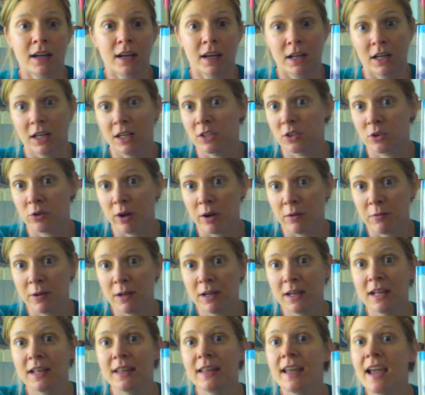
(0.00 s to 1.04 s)
It's a great
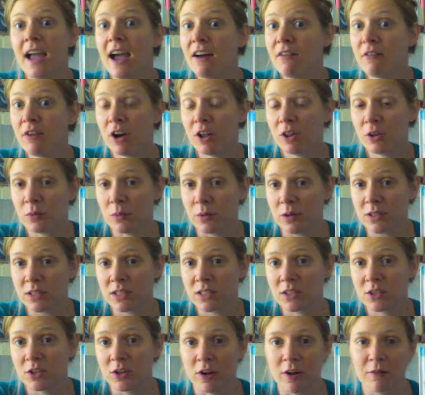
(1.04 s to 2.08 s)
one. And they have other
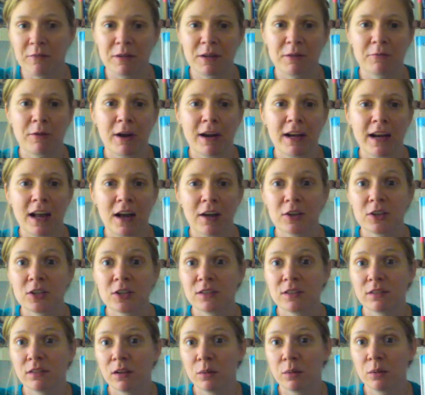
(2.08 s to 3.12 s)
ones too. I mean, right now
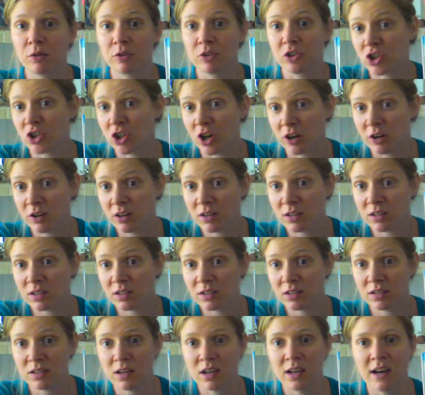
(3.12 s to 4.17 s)
there's available with
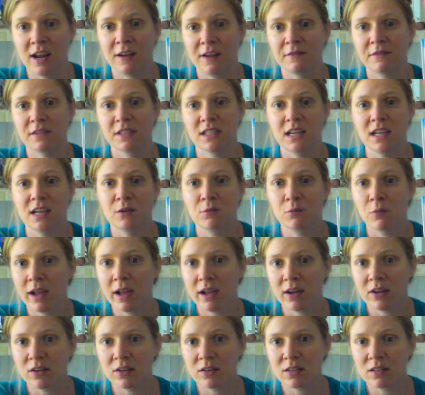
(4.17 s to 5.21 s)
sharks, and I've seen
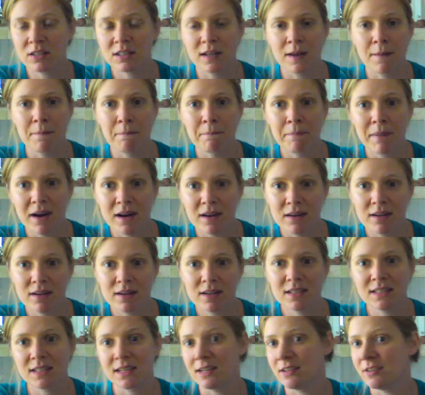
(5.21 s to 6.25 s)
whales and
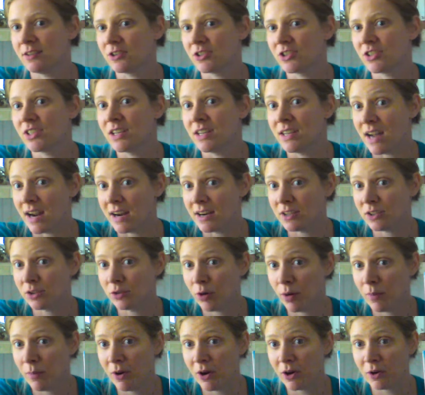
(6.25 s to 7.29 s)
bugs, and there's the
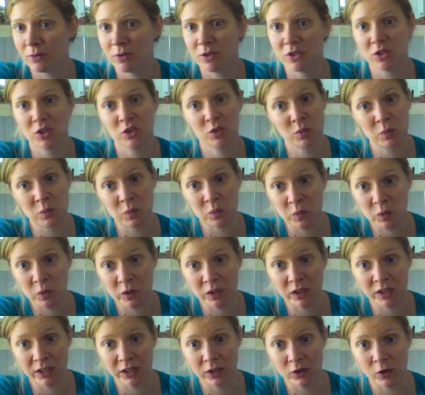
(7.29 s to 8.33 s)
dinosaur book, which is
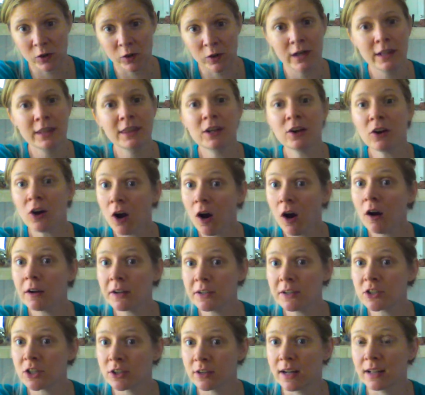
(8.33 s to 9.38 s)
really cool. And they're all
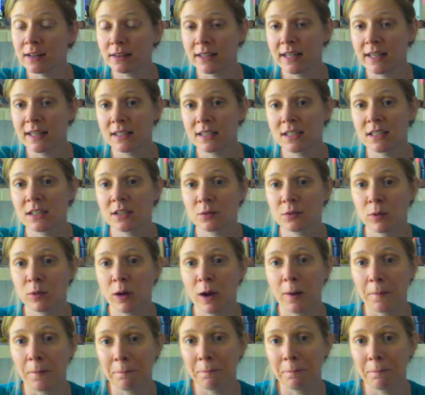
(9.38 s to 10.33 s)
internet linked as well.